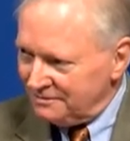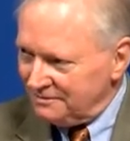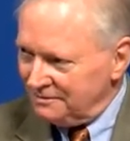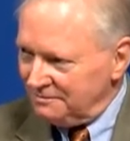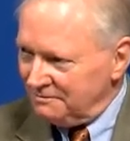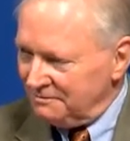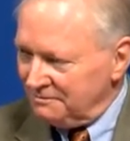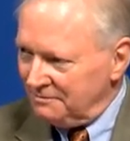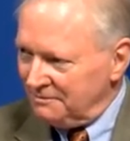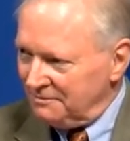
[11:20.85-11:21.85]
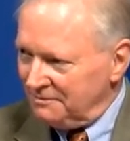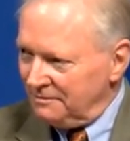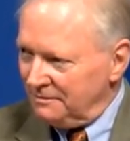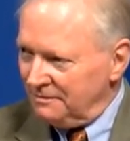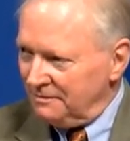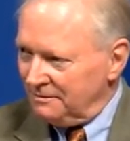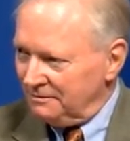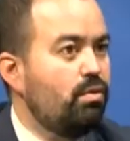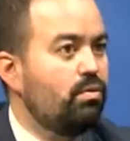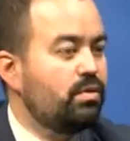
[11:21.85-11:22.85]
The bulk majority of those funds are
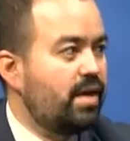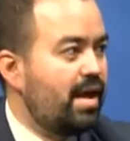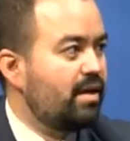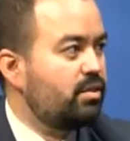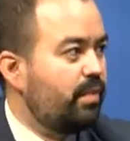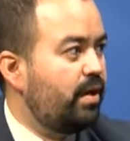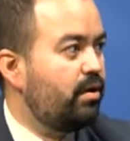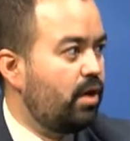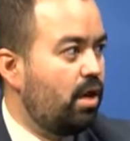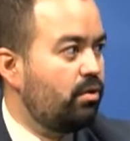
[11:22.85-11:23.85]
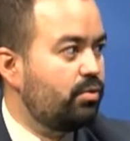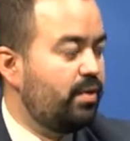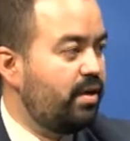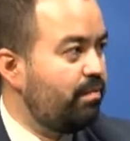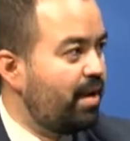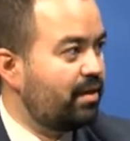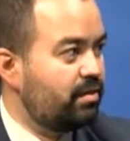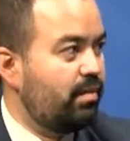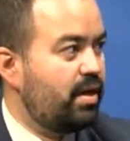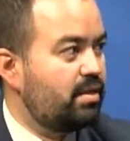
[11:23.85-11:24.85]
local taxpayer dollars, but impacted
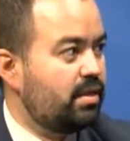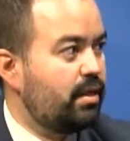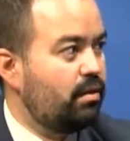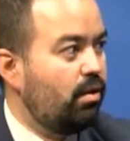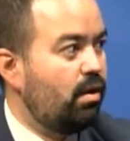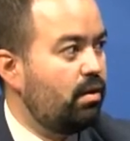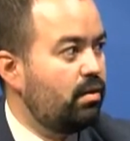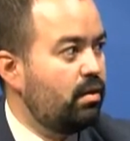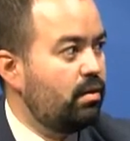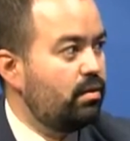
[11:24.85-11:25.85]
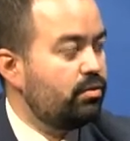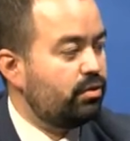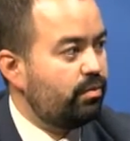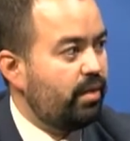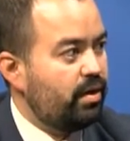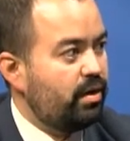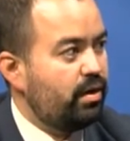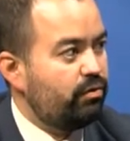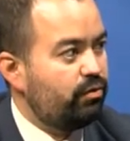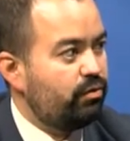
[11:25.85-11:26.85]
by a state law. So the
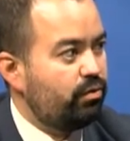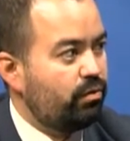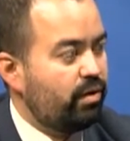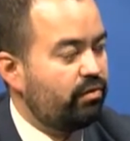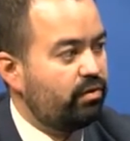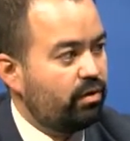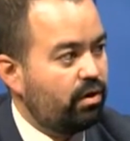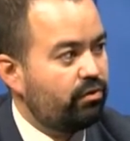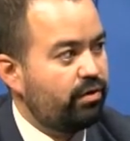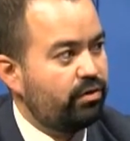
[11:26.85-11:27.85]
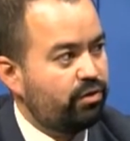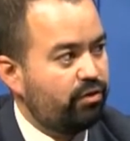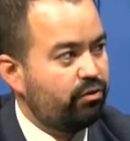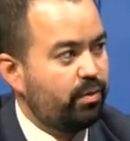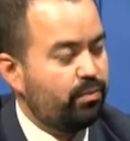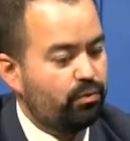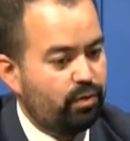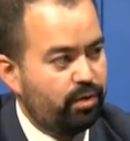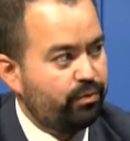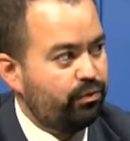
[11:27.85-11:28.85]
mandate to arrest and incarcerate and charge these people and
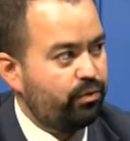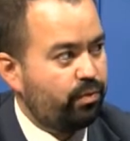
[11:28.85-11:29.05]
run them through the prosecutorial